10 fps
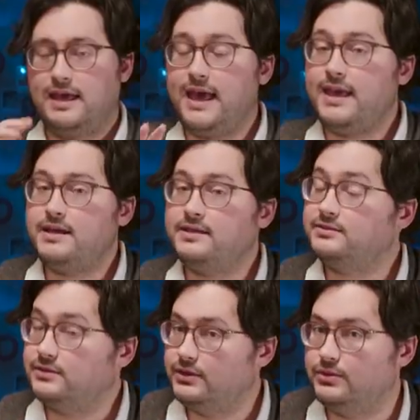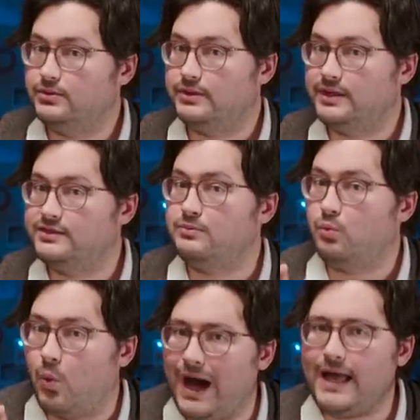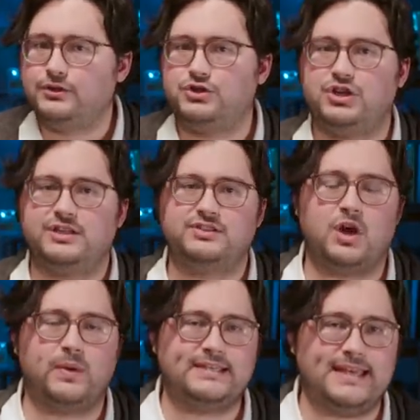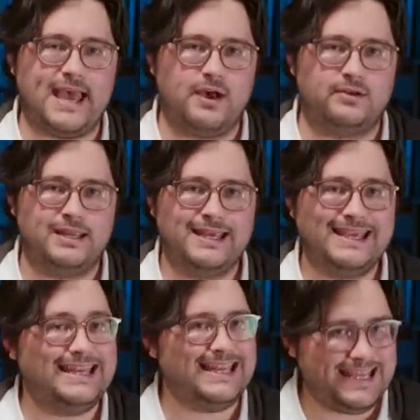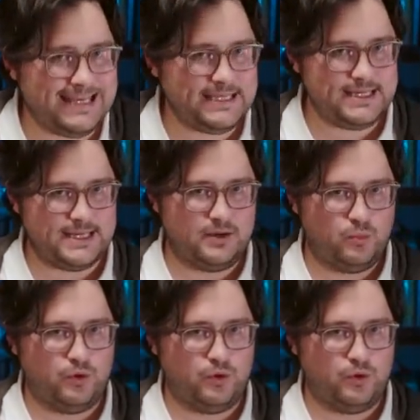Hey, it's Lou, and some wild shit is going down in India,